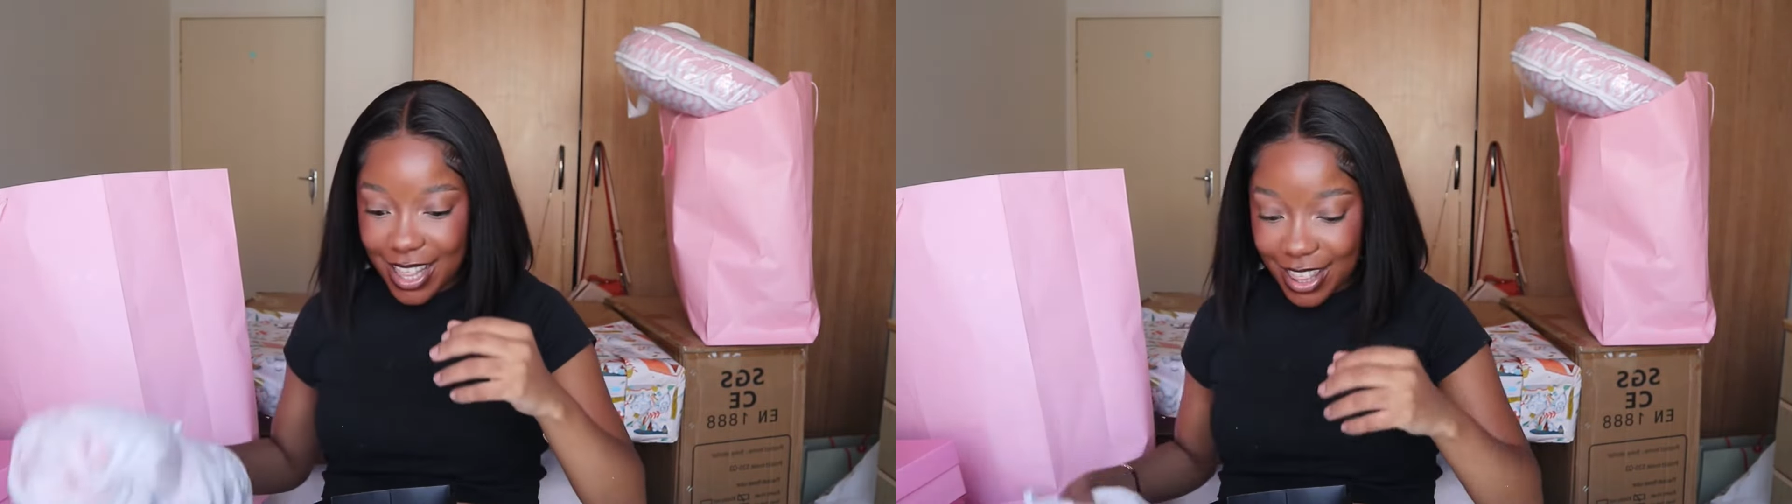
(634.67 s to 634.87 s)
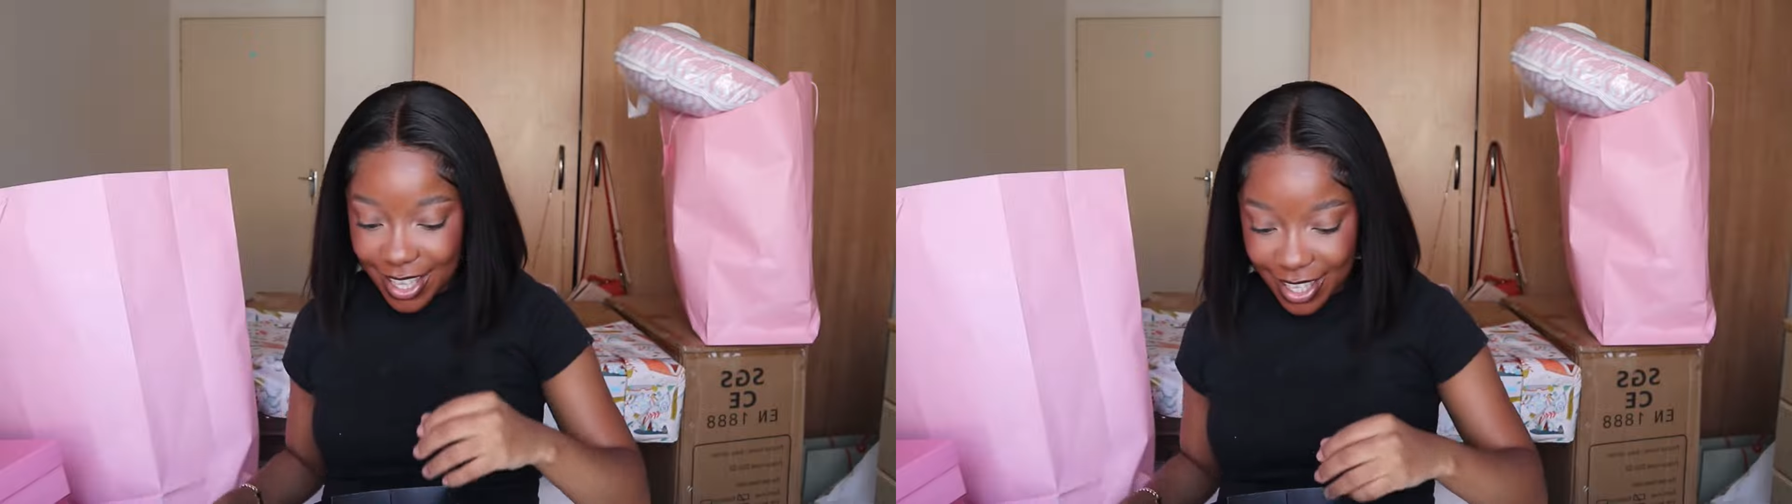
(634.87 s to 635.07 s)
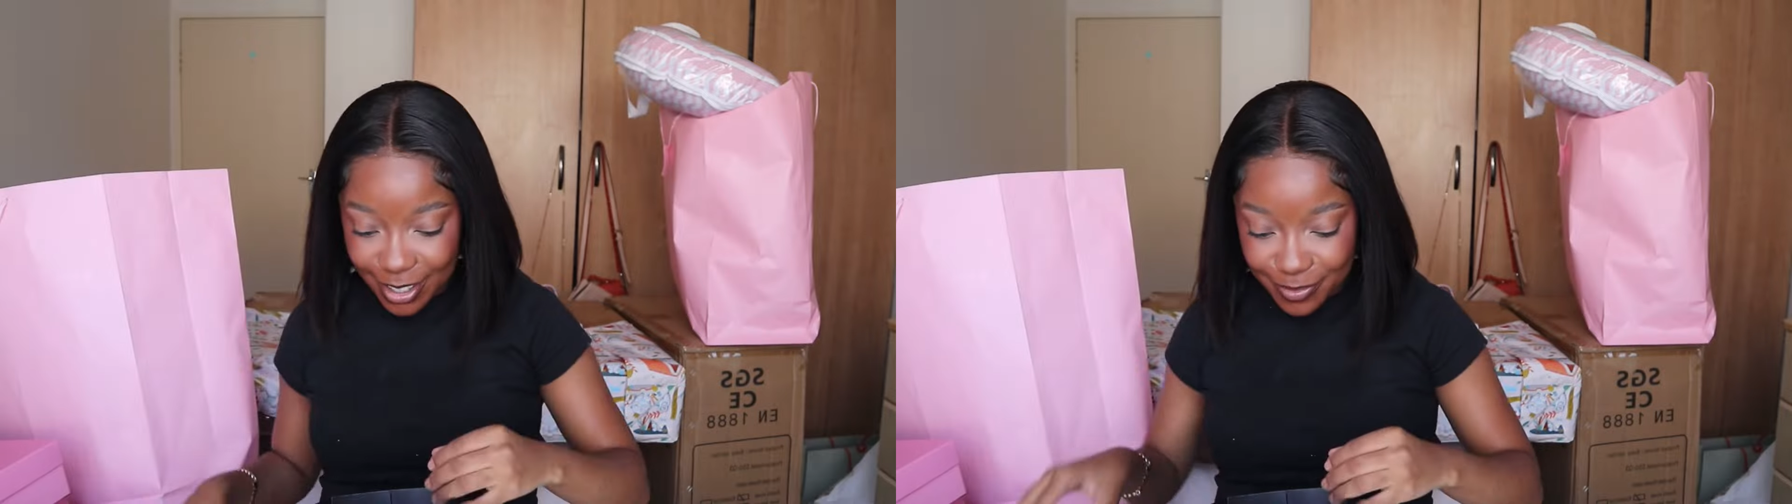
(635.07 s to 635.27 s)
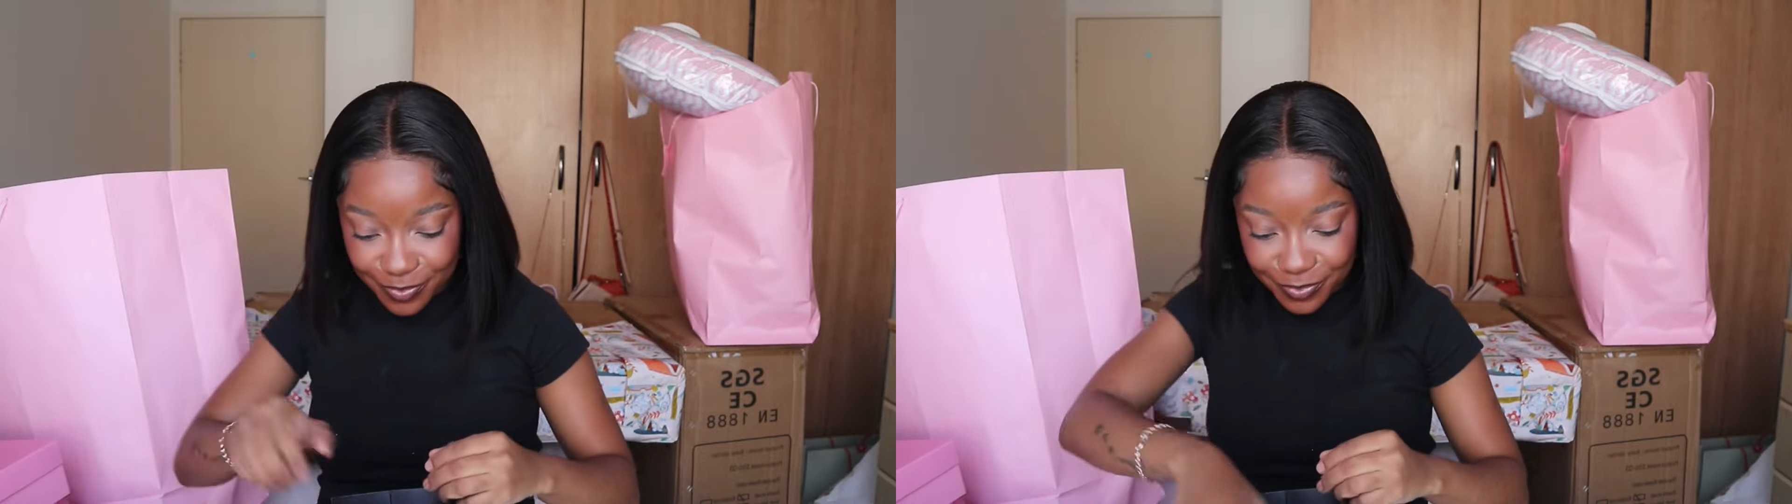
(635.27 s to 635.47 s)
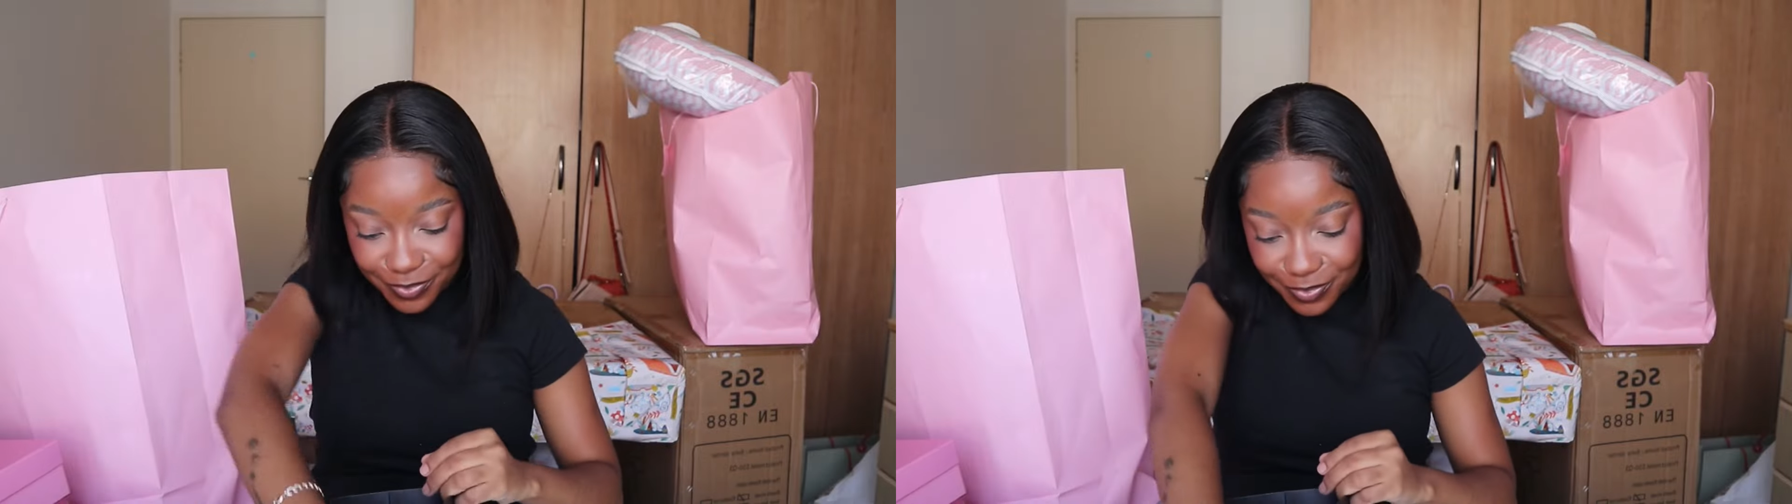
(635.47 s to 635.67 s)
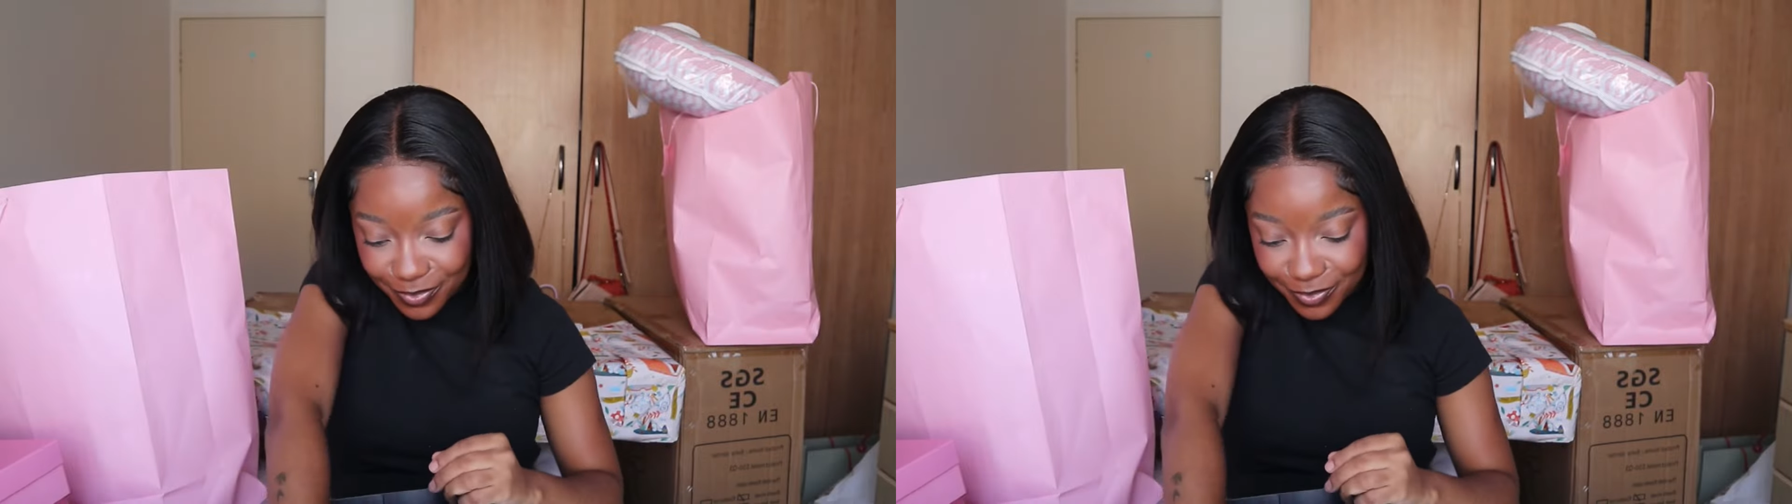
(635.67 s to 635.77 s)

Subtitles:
And then